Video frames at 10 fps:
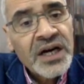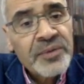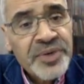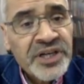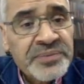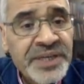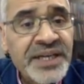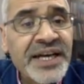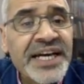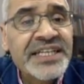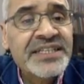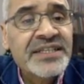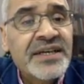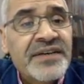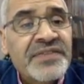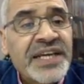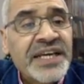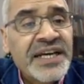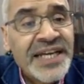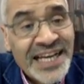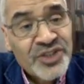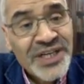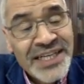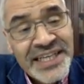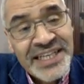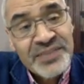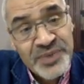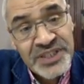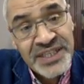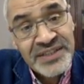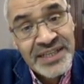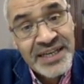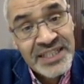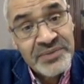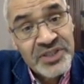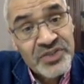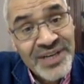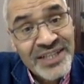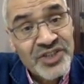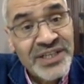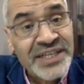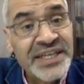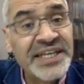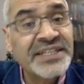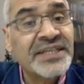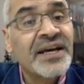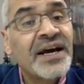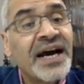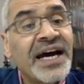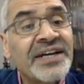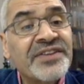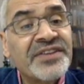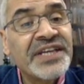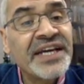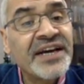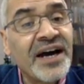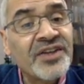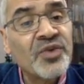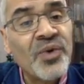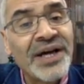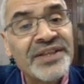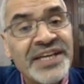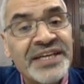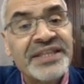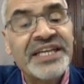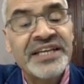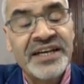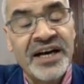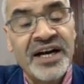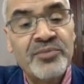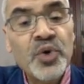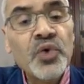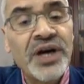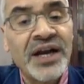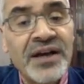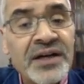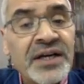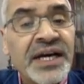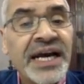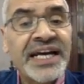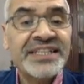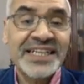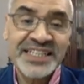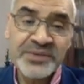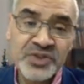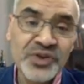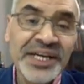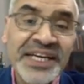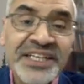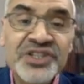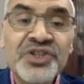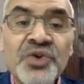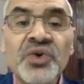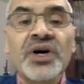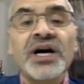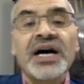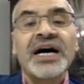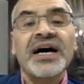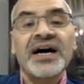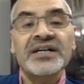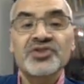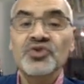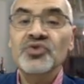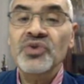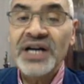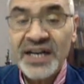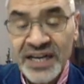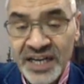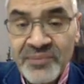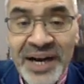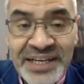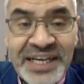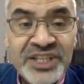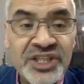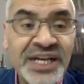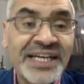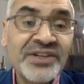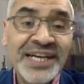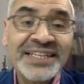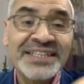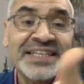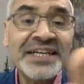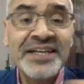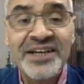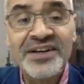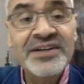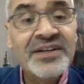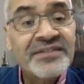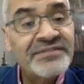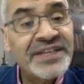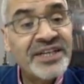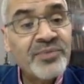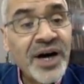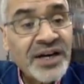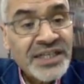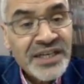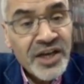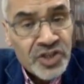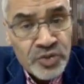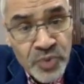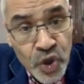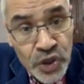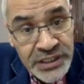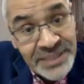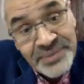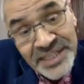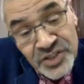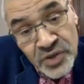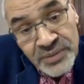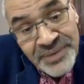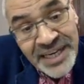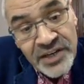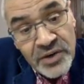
purple is the natural increase, percent attributed to natural increase, and the other one, the blue color, is attributed to increase due to migration. And you can see here the bar in Luxembourg depends mainly on